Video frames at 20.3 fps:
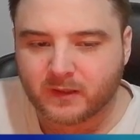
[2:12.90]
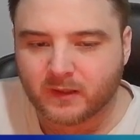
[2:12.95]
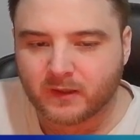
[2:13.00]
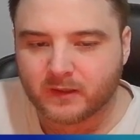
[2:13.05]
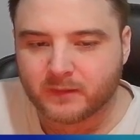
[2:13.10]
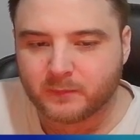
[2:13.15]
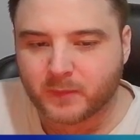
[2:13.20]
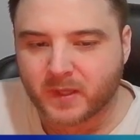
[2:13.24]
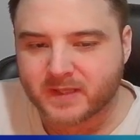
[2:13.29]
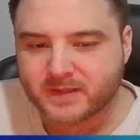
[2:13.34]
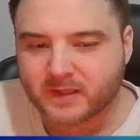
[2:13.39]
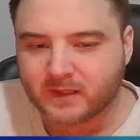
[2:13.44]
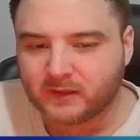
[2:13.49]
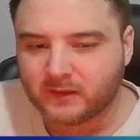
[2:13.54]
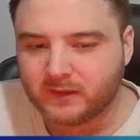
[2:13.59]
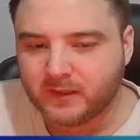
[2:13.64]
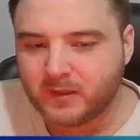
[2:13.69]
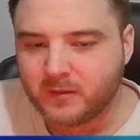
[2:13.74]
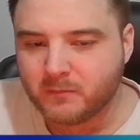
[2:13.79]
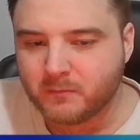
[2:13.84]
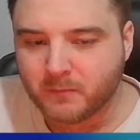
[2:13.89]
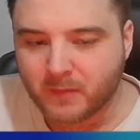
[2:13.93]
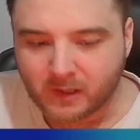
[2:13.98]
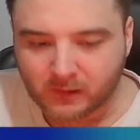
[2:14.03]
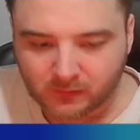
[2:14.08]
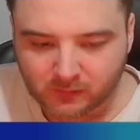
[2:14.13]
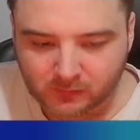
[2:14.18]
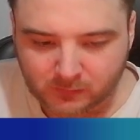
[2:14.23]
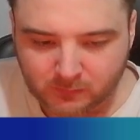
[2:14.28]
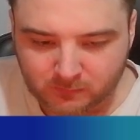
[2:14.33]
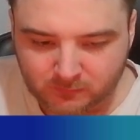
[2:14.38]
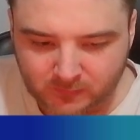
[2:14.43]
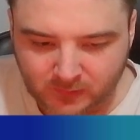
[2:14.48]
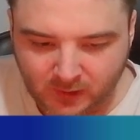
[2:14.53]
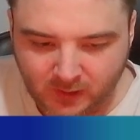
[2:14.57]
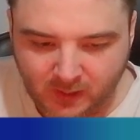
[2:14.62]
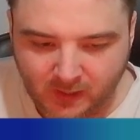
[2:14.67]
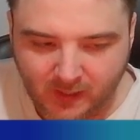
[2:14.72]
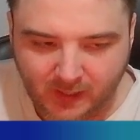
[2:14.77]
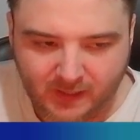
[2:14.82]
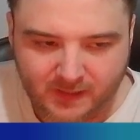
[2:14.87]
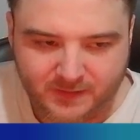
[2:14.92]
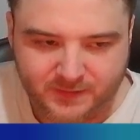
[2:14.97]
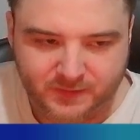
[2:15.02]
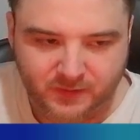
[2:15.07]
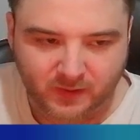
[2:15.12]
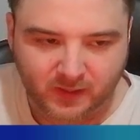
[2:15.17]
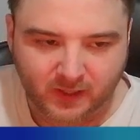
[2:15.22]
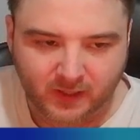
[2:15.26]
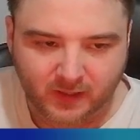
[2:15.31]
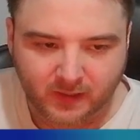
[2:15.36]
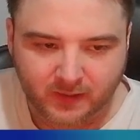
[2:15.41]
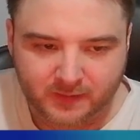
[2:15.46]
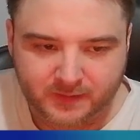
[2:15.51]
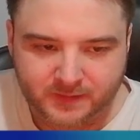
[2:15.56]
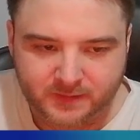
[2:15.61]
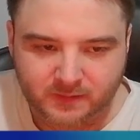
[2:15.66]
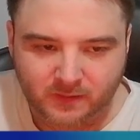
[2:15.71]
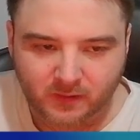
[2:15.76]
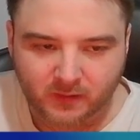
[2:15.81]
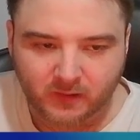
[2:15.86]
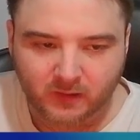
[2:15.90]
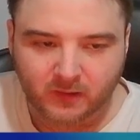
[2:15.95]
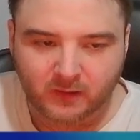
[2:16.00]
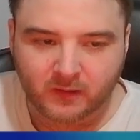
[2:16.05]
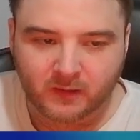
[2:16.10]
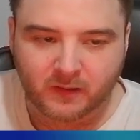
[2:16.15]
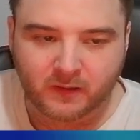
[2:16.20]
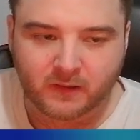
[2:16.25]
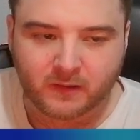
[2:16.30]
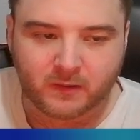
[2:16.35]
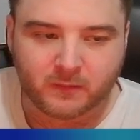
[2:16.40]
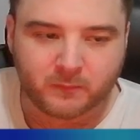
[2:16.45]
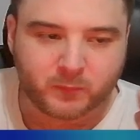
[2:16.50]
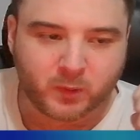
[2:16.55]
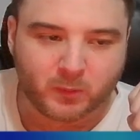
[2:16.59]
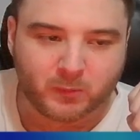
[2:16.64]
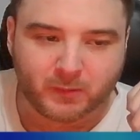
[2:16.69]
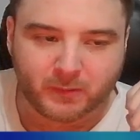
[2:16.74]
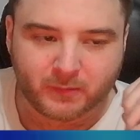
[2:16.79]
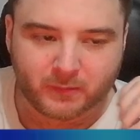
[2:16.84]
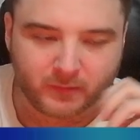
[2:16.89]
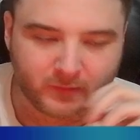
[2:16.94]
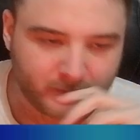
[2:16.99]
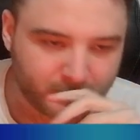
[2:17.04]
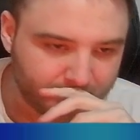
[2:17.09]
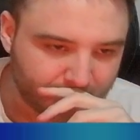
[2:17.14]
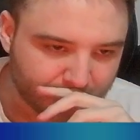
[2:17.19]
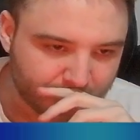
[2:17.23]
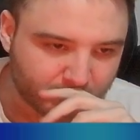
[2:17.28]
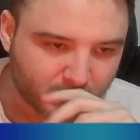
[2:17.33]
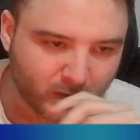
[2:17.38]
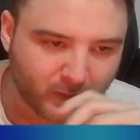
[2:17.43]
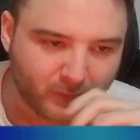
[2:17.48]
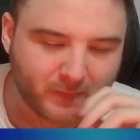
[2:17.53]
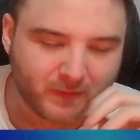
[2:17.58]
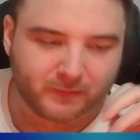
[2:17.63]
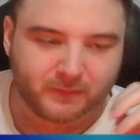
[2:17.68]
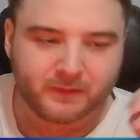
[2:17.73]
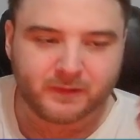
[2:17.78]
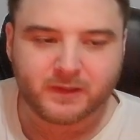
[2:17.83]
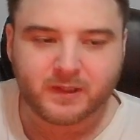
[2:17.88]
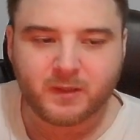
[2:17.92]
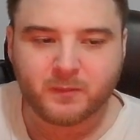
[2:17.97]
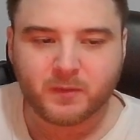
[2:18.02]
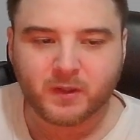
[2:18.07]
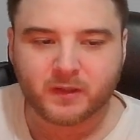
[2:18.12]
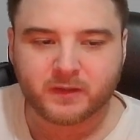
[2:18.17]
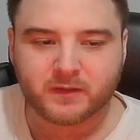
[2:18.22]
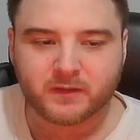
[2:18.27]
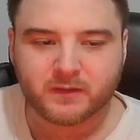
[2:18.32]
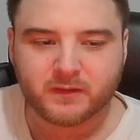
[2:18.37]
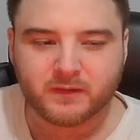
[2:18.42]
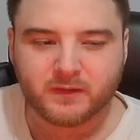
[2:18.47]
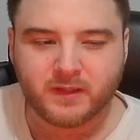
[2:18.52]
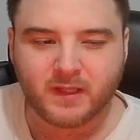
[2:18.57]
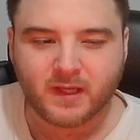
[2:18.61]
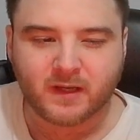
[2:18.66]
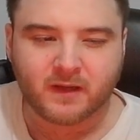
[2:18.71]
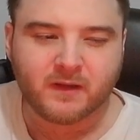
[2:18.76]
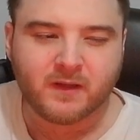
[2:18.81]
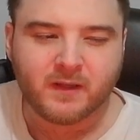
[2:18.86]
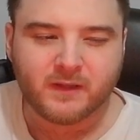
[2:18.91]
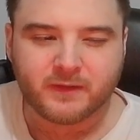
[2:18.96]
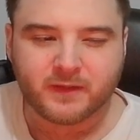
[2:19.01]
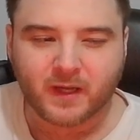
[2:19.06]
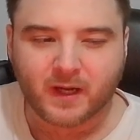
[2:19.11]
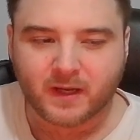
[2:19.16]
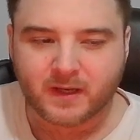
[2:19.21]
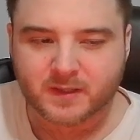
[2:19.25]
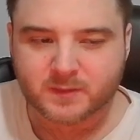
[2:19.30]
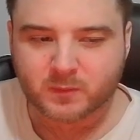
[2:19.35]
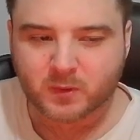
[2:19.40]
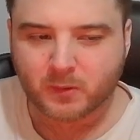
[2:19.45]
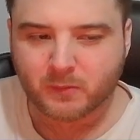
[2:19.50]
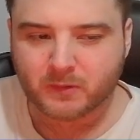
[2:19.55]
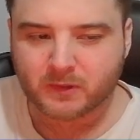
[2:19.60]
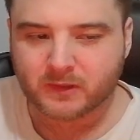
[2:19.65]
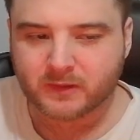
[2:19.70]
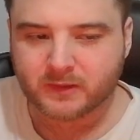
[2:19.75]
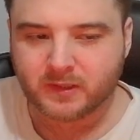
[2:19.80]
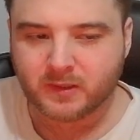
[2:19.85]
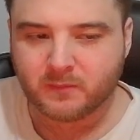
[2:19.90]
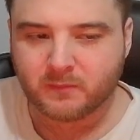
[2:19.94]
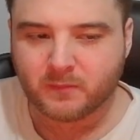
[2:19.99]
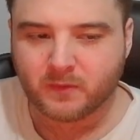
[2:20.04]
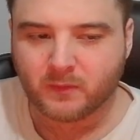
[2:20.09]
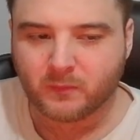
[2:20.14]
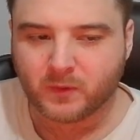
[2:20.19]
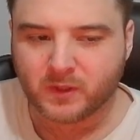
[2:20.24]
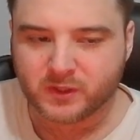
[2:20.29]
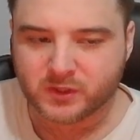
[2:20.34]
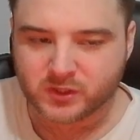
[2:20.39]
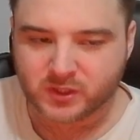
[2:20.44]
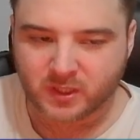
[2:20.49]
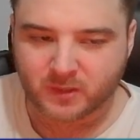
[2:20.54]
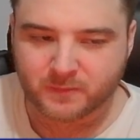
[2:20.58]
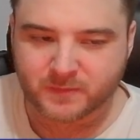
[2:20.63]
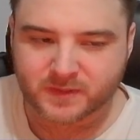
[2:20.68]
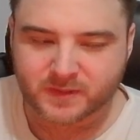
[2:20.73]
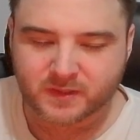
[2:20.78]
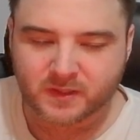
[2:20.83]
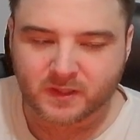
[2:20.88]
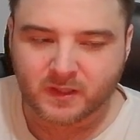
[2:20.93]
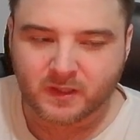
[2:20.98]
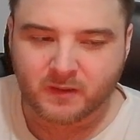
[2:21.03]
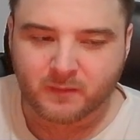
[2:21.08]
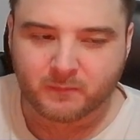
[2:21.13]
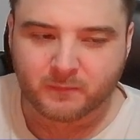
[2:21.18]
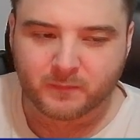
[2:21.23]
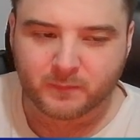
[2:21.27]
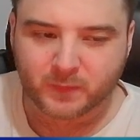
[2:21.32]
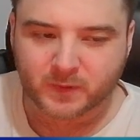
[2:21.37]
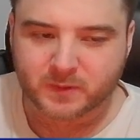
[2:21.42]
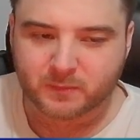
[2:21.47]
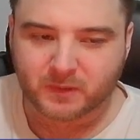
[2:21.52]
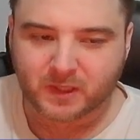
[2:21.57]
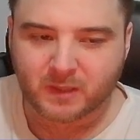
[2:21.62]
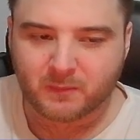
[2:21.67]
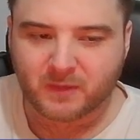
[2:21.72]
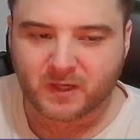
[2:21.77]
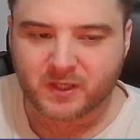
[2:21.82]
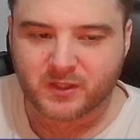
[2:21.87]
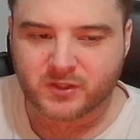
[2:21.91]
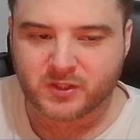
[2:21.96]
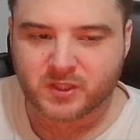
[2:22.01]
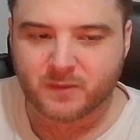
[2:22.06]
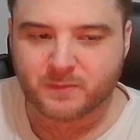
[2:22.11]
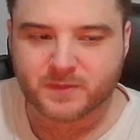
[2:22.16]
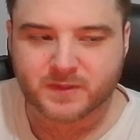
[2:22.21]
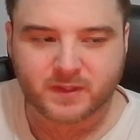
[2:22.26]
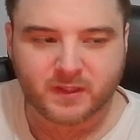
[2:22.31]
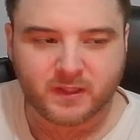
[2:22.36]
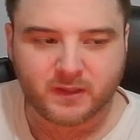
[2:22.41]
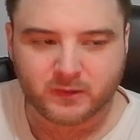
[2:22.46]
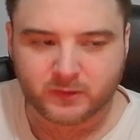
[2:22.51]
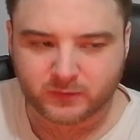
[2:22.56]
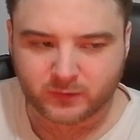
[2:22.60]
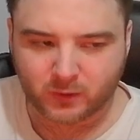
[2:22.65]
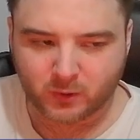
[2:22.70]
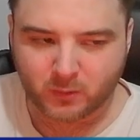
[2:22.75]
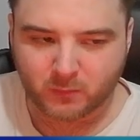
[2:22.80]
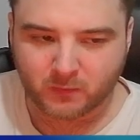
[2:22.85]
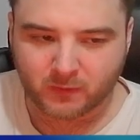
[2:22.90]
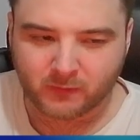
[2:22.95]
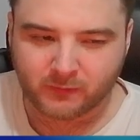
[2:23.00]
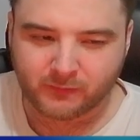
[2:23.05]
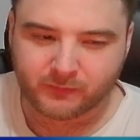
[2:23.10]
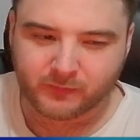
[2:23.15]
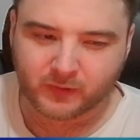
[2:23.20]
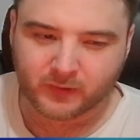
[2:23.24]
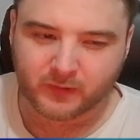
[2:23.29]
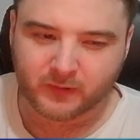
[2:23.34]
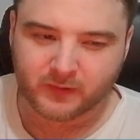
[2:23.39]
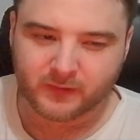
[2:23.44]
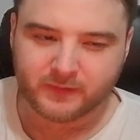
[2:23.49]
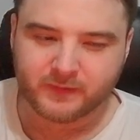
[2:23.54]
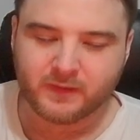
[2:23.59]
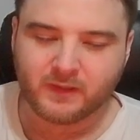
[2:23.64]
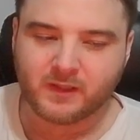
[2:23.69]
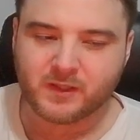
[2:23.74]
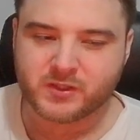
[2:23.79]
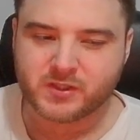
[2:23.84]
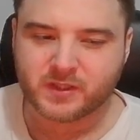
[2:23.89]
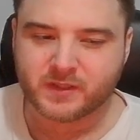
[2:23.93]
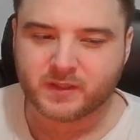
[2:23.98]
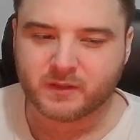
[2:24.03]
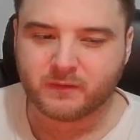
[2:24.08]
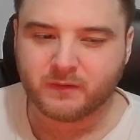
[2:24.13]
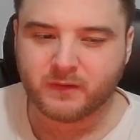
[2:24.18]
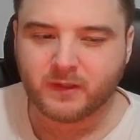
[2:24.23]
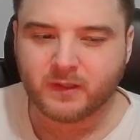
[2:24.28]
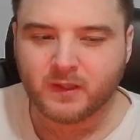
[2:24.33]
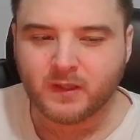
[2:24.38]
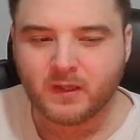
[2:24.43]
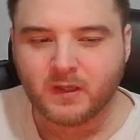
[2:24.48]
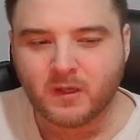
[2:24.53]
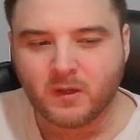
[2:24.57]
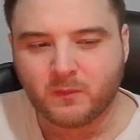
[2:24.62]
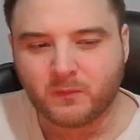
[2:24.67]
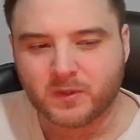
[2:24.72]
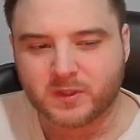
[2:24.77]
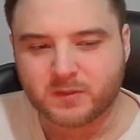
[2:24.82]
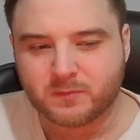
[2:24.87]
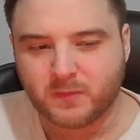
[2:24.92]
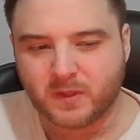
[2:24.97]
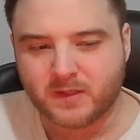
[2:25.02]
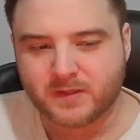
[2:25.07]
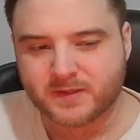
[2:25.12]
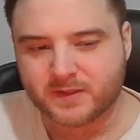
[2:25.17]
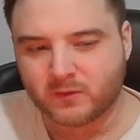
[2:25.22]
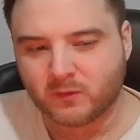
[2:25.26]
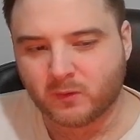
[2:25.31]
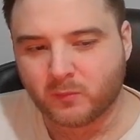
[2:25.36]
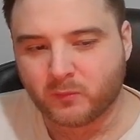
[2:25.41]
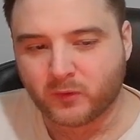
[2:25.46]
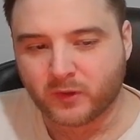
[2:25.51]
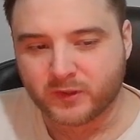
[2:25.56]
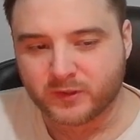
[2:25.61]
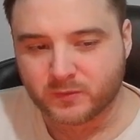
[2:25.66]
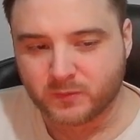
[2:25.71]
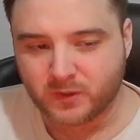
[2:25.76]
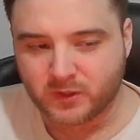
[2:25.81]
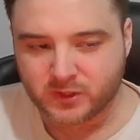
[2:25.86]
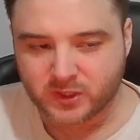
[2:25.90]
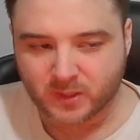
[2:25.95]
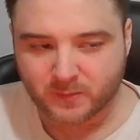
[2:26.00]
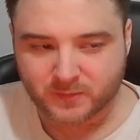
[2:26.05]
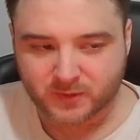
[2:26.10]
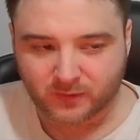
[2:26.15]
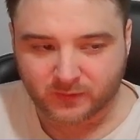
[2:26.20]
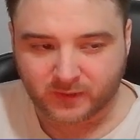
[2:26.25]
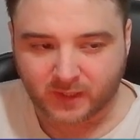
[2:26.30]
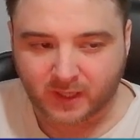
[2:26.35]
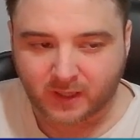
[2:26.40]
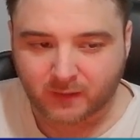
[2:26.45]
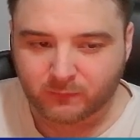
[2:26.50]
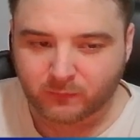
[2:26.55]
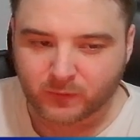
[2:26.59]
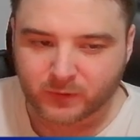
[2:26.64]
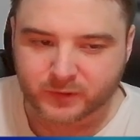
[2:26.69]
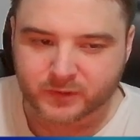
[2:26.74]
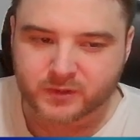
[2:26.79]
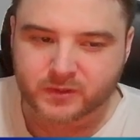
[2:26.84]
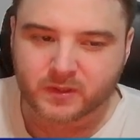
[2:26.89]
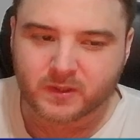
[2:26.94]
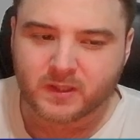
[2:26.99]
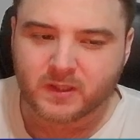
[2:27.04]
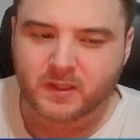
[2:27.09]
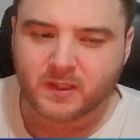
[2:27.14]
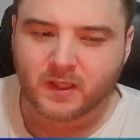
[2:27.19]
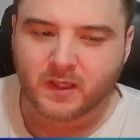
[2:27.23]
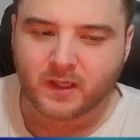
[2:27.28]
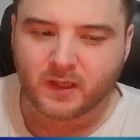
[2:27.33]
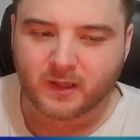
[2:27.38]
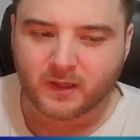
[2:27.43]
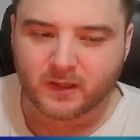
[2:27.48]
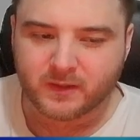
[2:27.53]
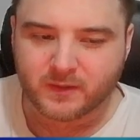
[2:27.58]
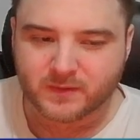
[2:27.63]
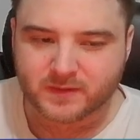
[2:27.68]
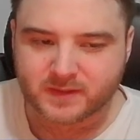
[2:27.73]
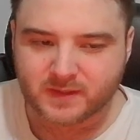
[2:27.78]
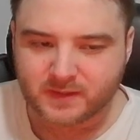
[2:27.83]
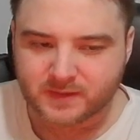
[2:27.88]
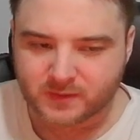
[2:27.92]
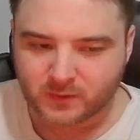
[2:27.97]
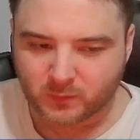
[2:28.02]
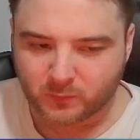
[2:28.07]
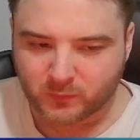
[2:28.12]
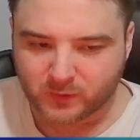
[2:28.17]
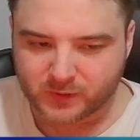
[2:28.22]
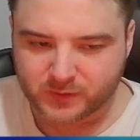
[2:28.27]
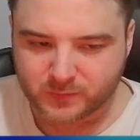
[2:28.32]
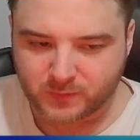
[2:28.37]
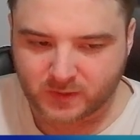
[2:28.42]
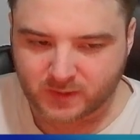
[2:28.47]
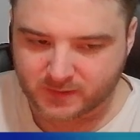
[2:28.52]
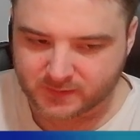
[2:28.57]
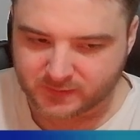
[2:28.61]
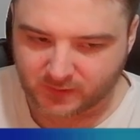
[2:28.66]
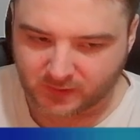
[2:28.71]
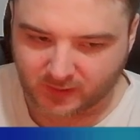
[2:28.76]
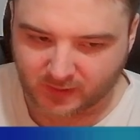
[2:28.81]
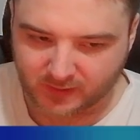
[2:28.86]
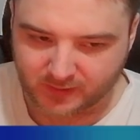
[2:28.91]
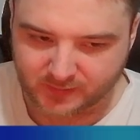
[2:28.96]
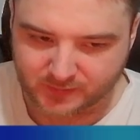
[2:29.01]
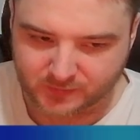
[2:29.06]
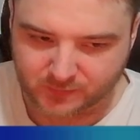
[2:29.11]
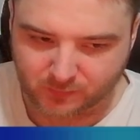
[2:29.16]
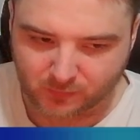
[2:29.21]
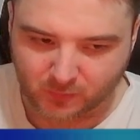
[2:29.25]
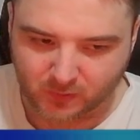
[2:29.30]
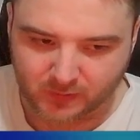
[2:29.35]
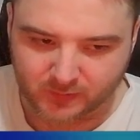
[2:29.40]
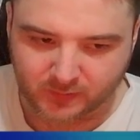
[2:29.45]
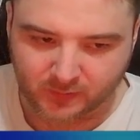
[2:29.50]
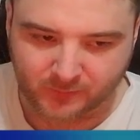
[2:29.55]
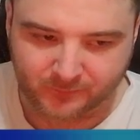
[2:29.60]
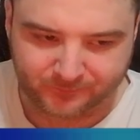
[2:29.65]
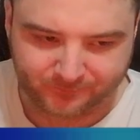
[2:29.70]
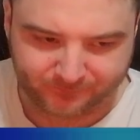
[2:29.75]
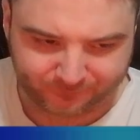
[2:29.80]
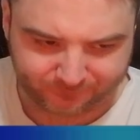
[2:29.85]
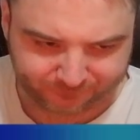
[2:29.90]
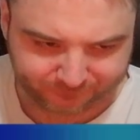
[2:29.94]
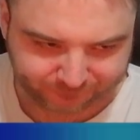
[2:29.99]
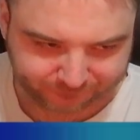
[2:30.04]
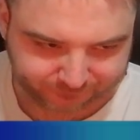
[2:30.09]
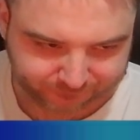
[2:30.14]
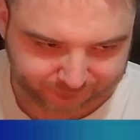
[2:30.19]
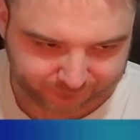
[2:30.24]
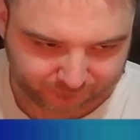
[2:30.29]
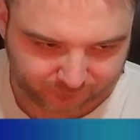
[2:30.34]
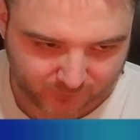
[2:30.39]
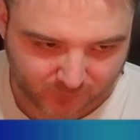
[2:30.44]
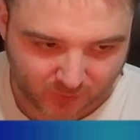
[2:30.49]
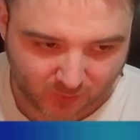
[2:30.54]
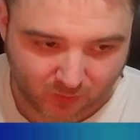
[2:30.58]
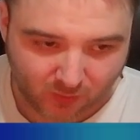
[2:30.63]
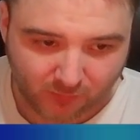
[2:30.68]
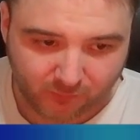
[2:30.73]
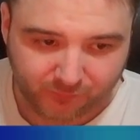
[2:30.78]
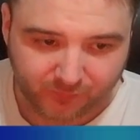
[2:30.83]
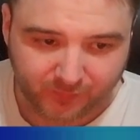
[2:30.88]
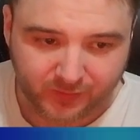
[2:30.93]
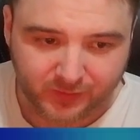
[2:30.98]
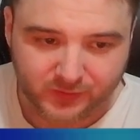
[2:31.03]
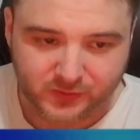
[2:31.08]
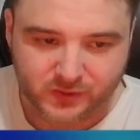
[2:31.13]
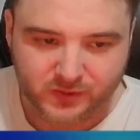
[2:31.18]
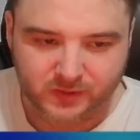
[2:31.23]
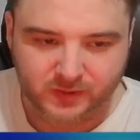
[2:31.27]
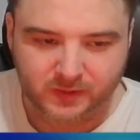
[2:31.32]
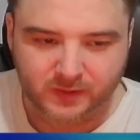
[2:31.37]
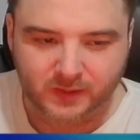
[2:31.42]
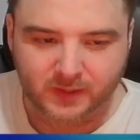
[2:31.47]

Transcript: basically Mellow as the highest, not probability, but yeah, the highest probability with gems multiplied by gems in term of the legendary, which means 0.3 gems on average. You see 0.3 is the highest one of each.